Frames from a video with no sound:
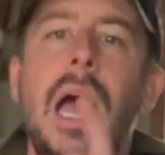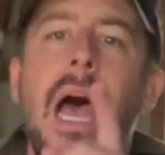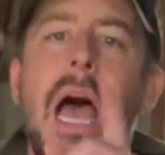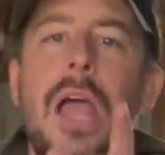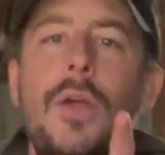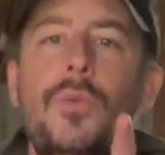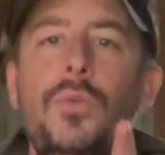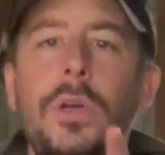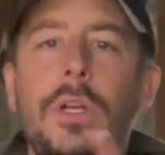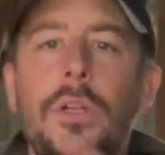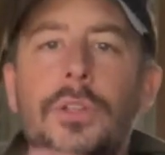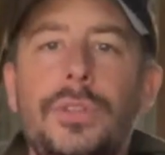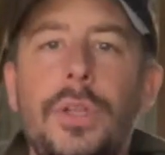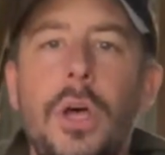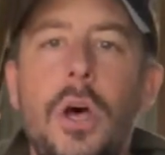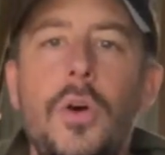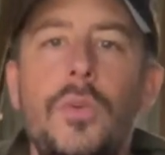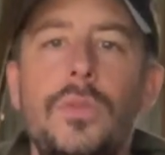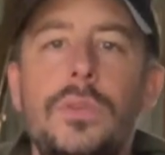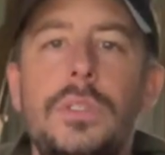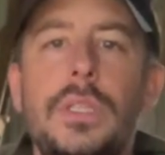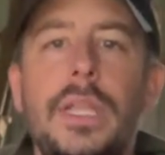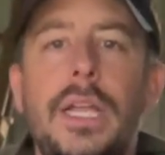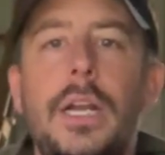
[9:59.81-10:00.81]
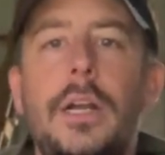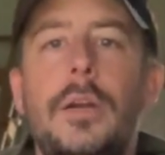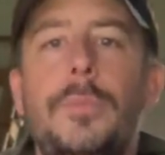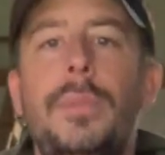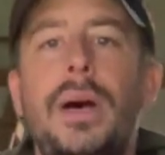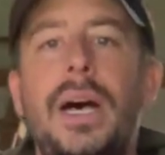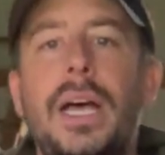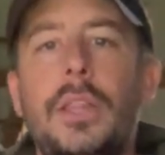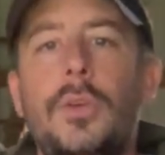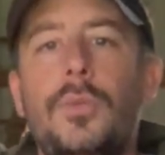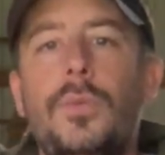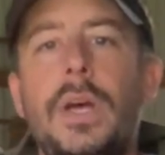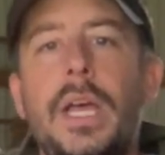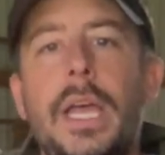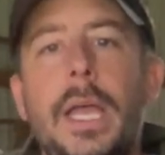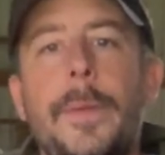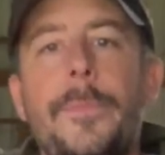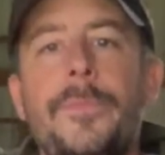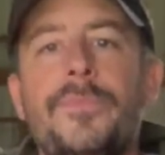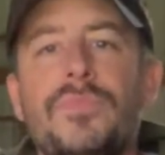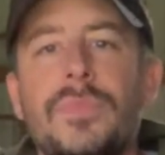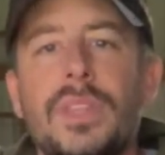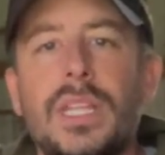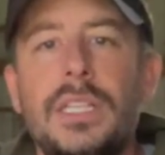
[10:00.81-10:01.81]
I will note there, by the
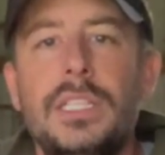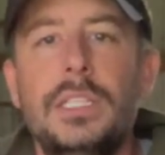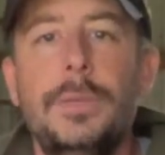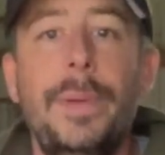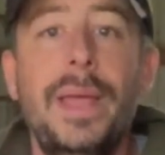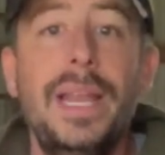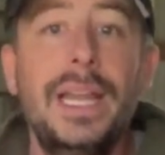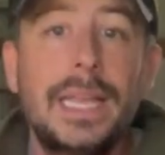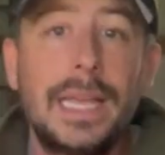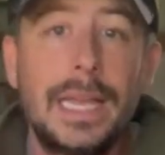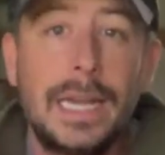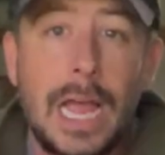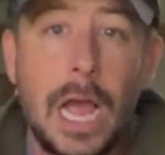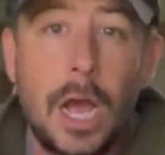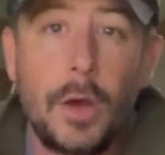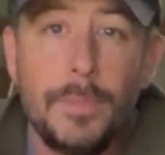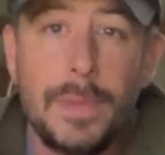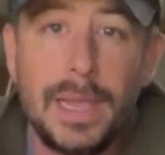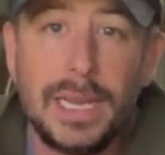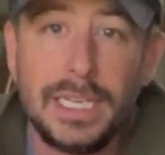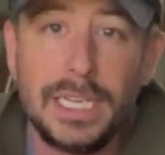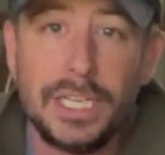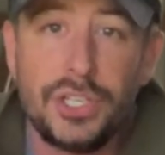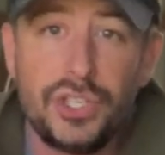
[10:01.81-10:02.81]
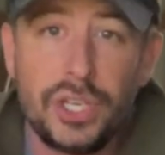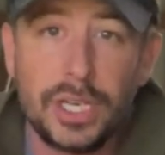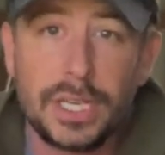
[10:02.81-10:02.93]
way, depending on how many